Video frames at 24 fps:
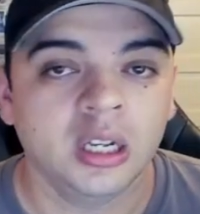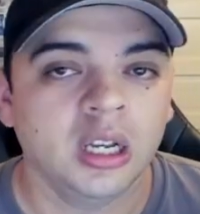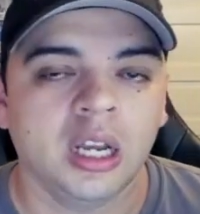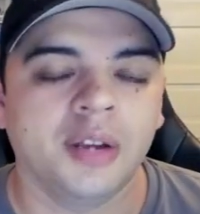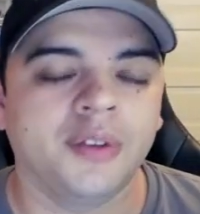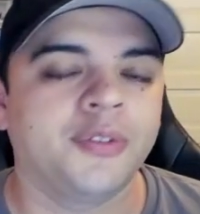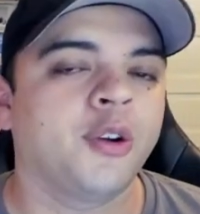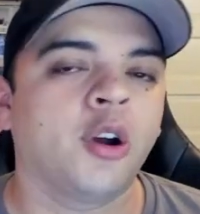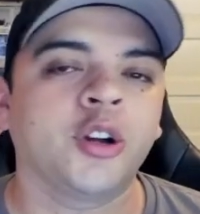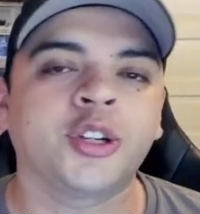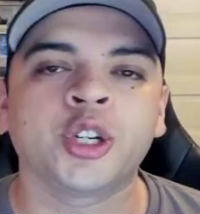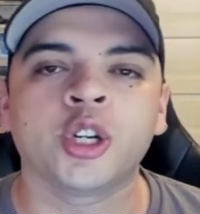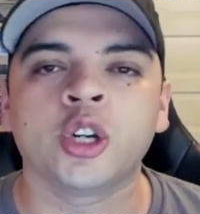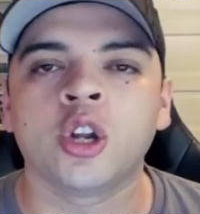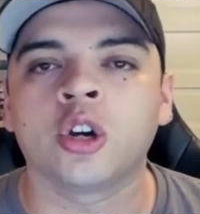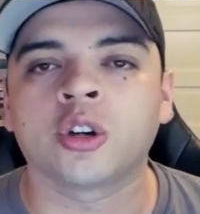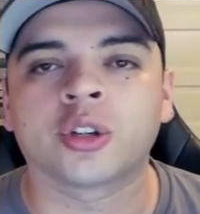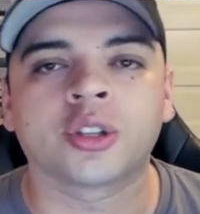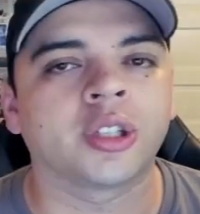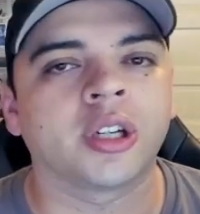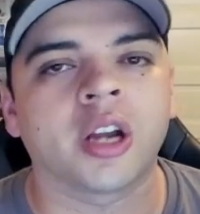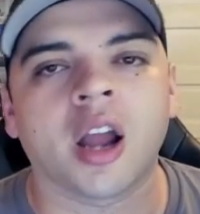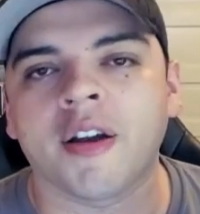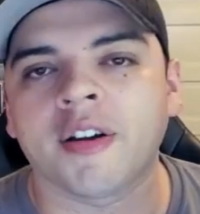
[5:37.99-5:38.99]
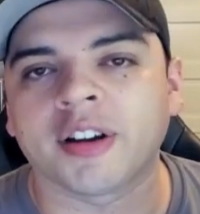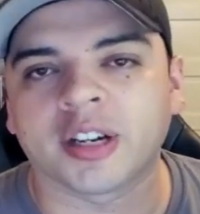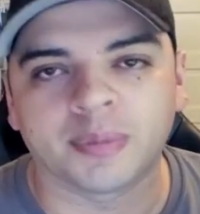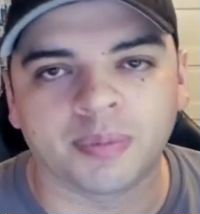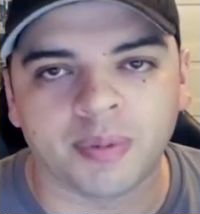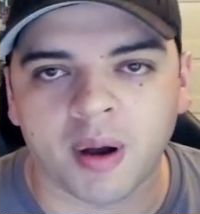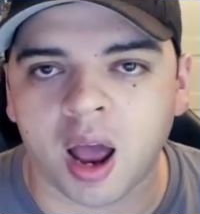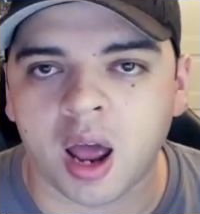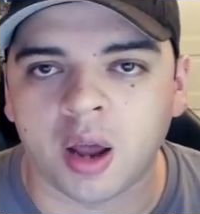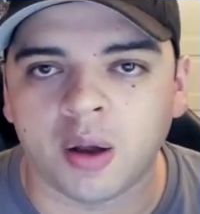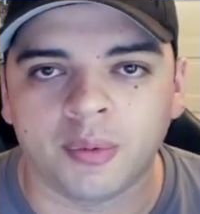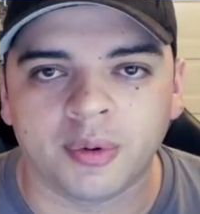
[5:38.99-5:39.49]
If you're at your locals and you're having a
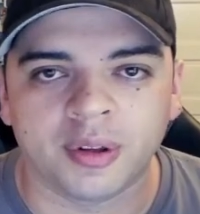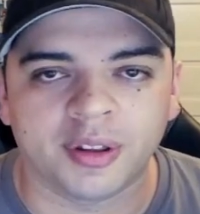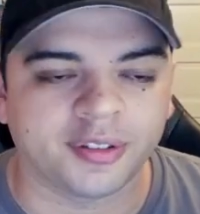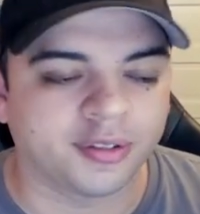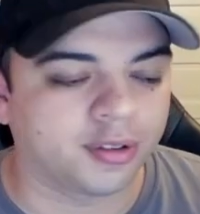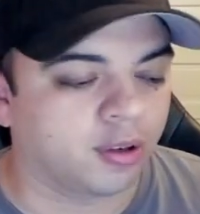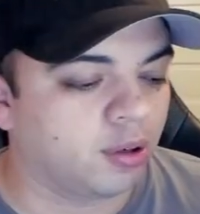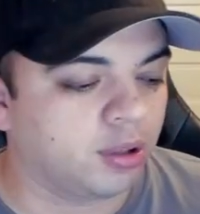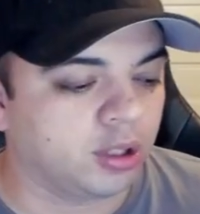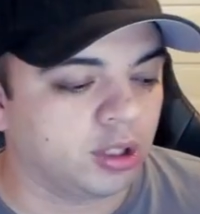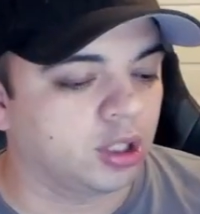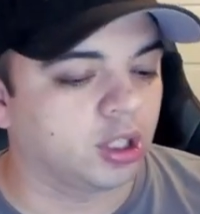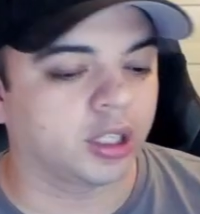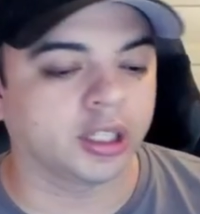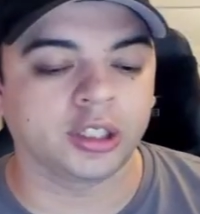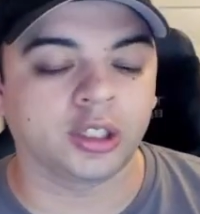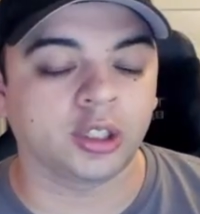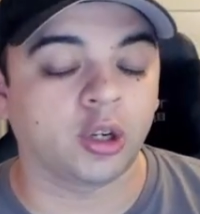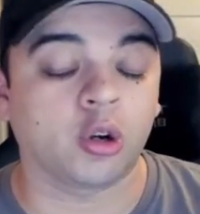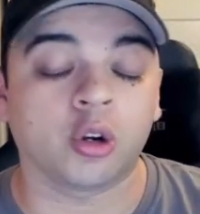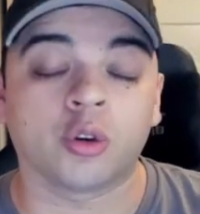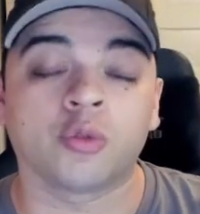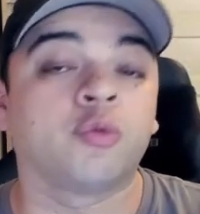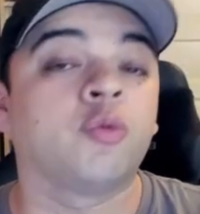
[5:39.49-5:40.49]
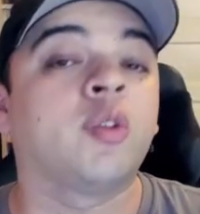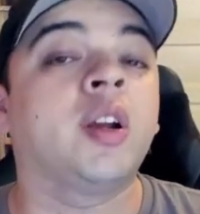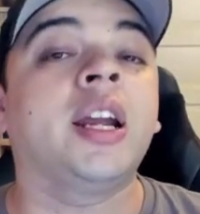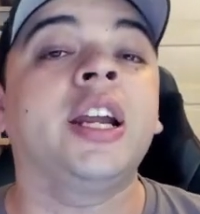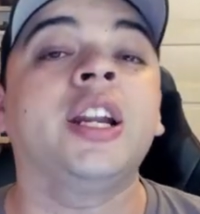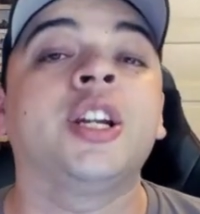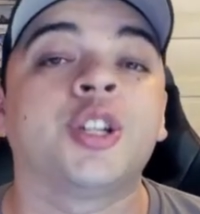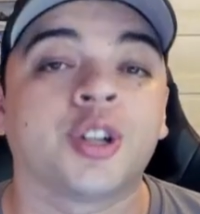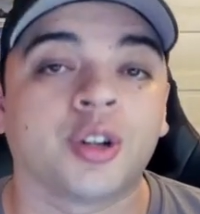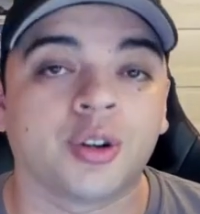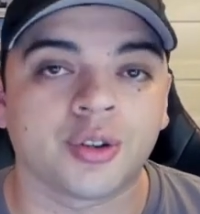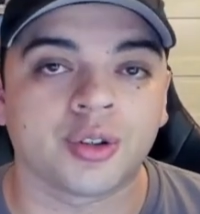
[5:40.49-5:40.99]
problem with it, if you're looking to go to
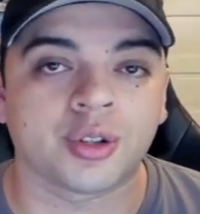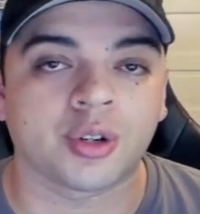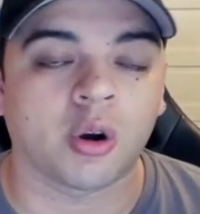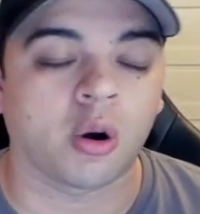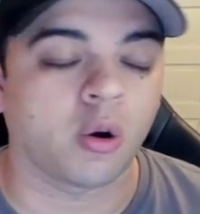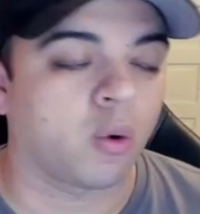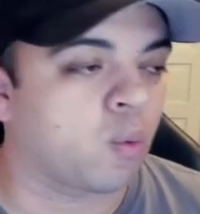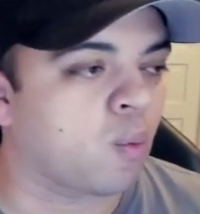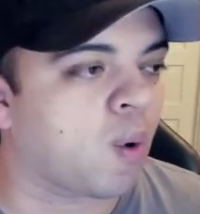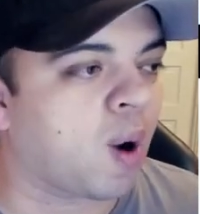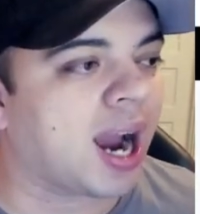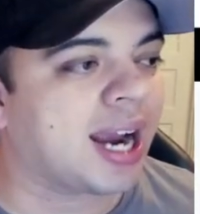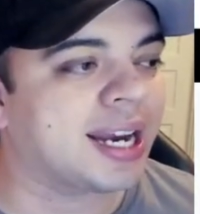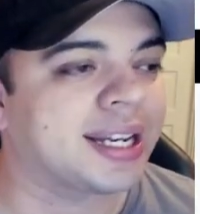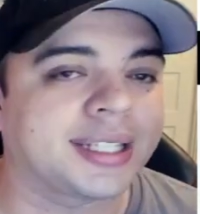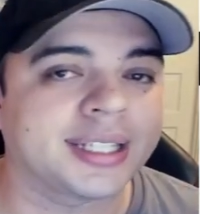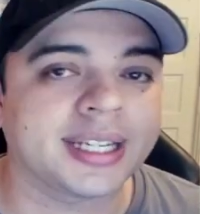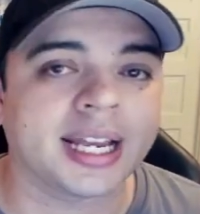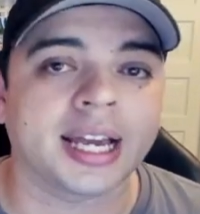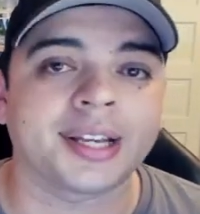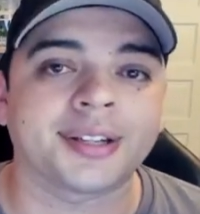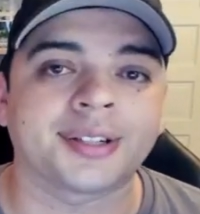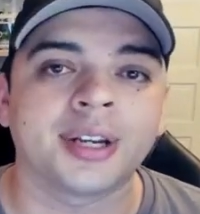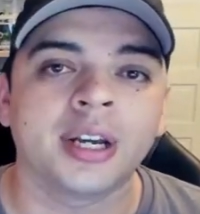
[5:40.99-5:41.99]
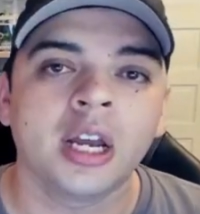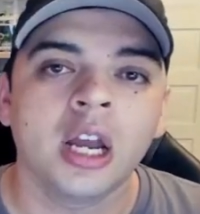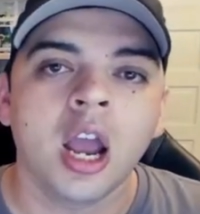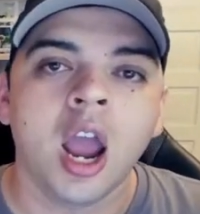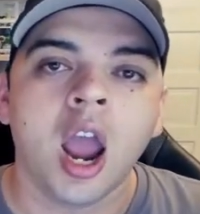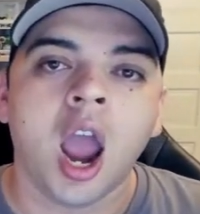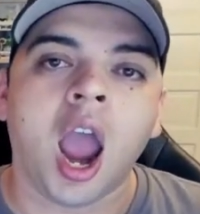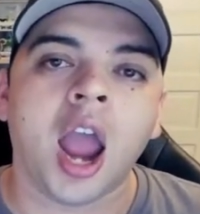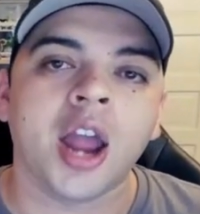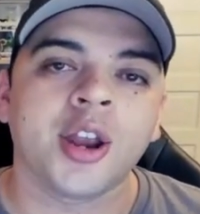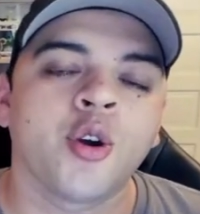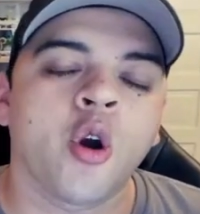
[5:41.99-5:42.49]
regionals or YCS
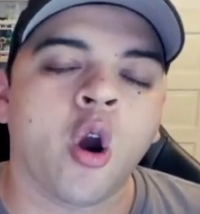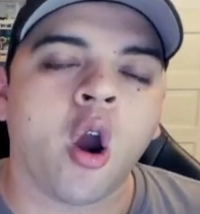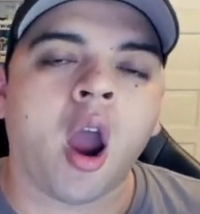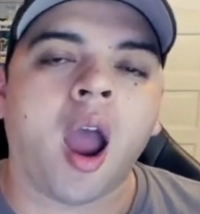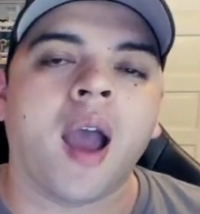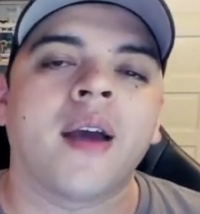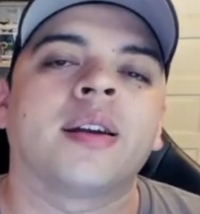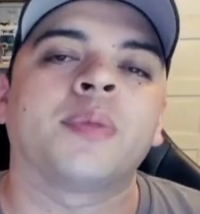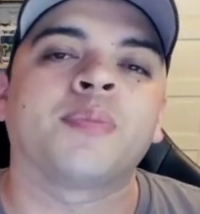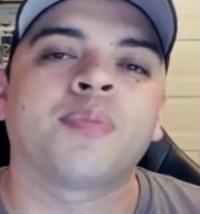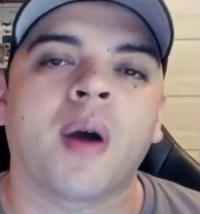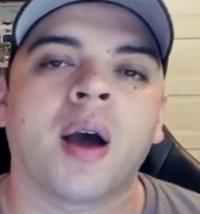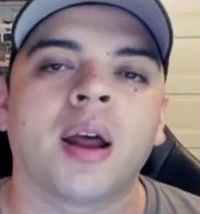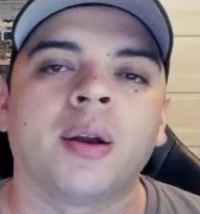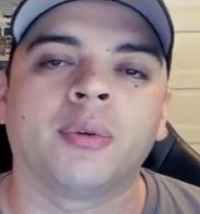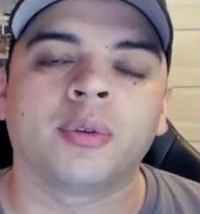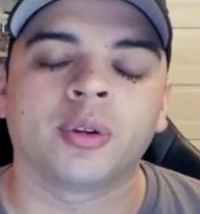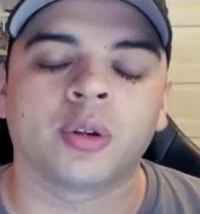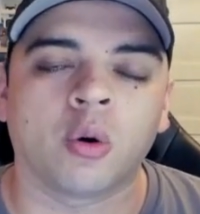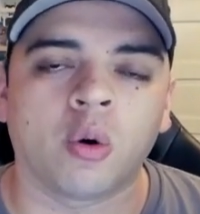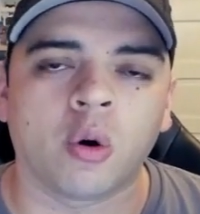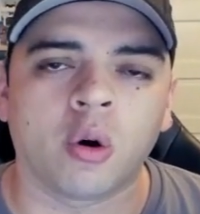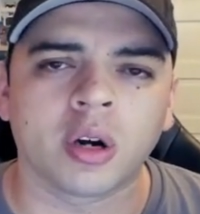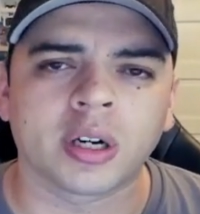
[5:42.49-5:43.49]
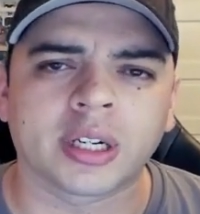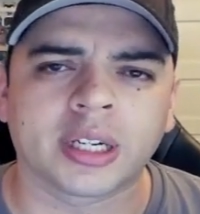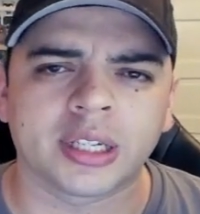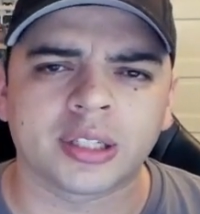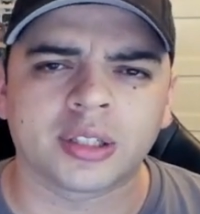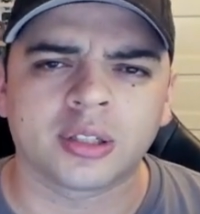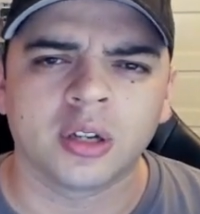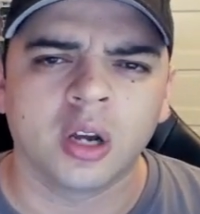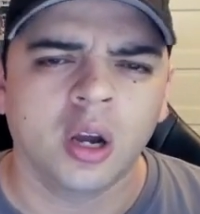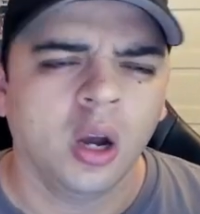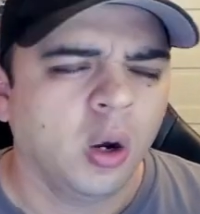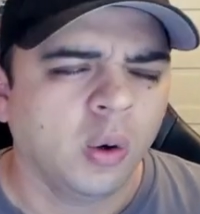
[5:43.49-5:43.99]
and you're having a problem with
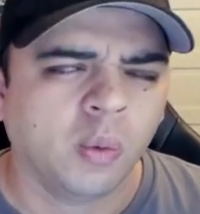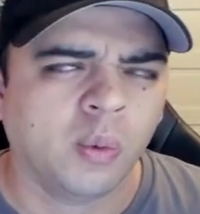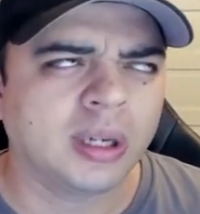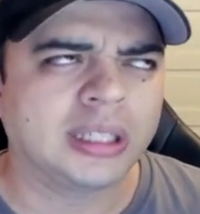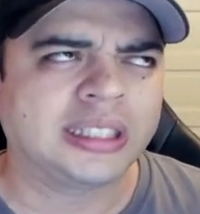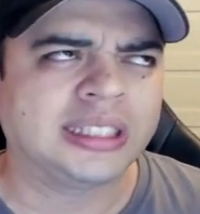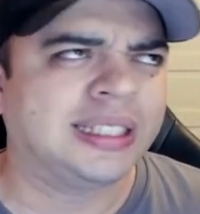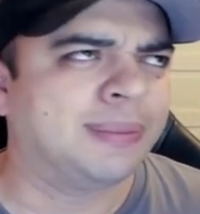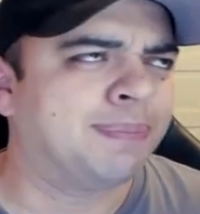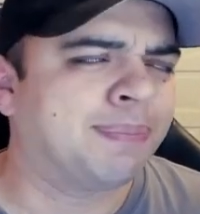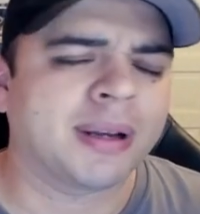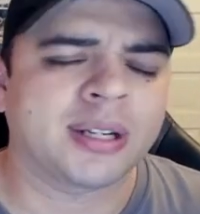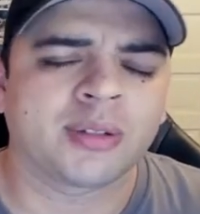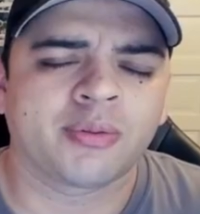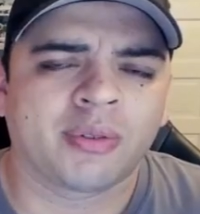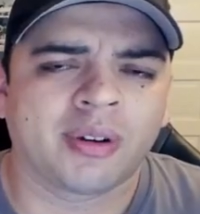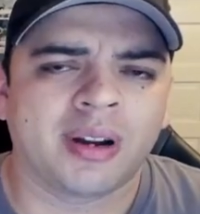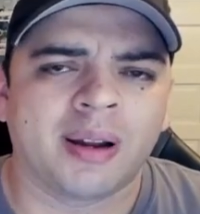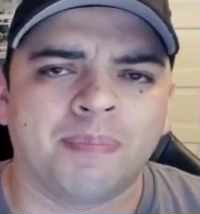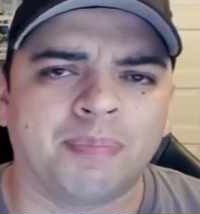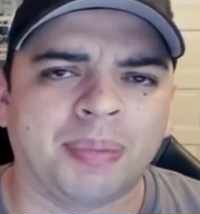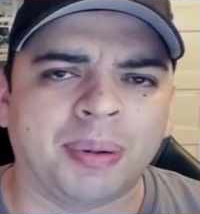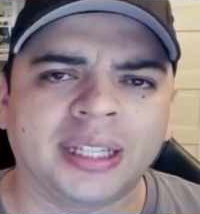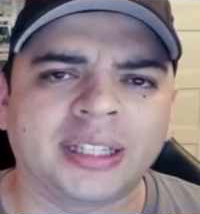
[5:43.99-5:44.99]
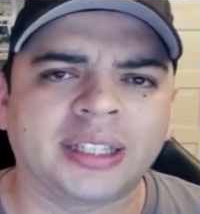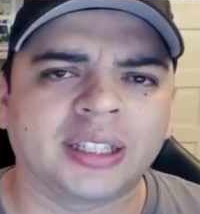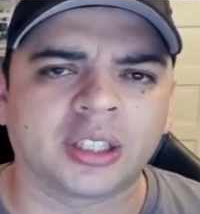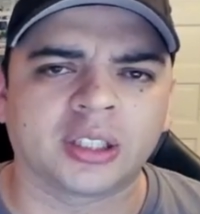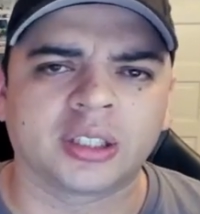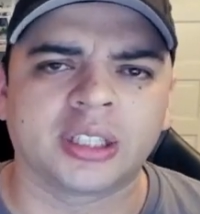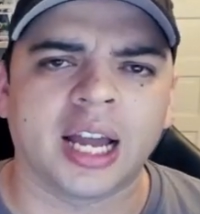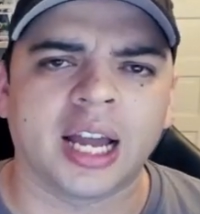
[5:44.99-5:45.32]
Orcust, what's the best way to beat the